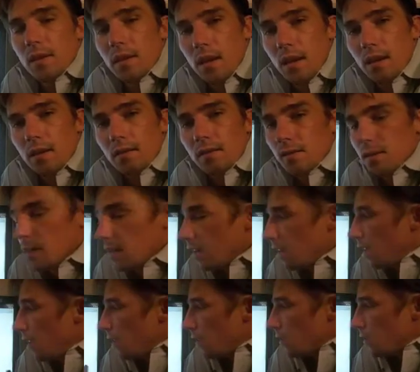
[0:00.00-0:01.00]
Yes.
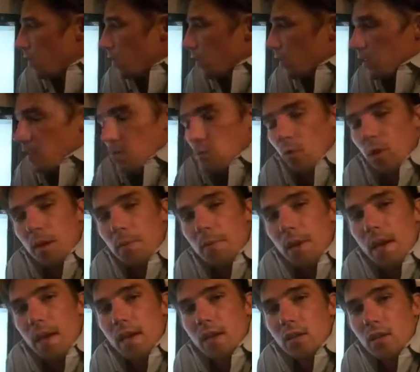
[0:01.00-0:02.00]
So within one
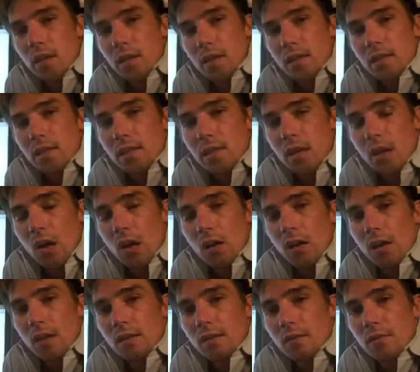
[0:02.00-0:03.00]
page I can see all
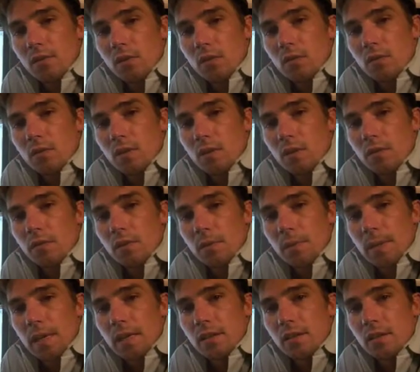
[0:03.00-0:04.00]
kinds of useful
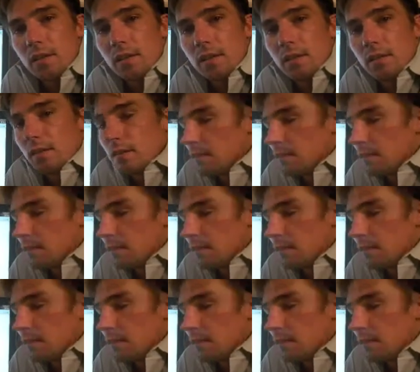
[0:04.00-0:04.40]
information.